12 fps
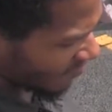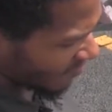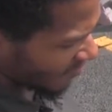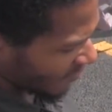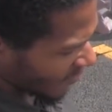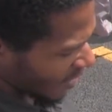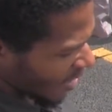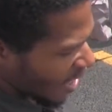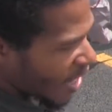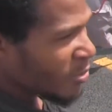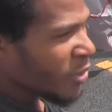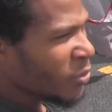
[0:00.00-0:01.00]

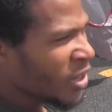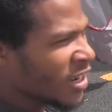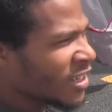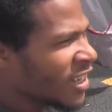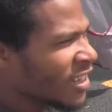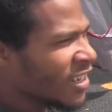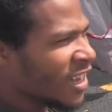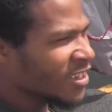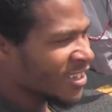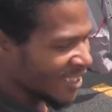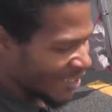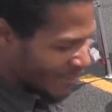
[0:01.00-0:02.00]
blood is not.
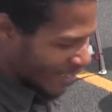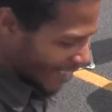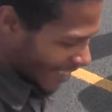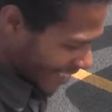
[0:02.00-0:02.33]
that anyway,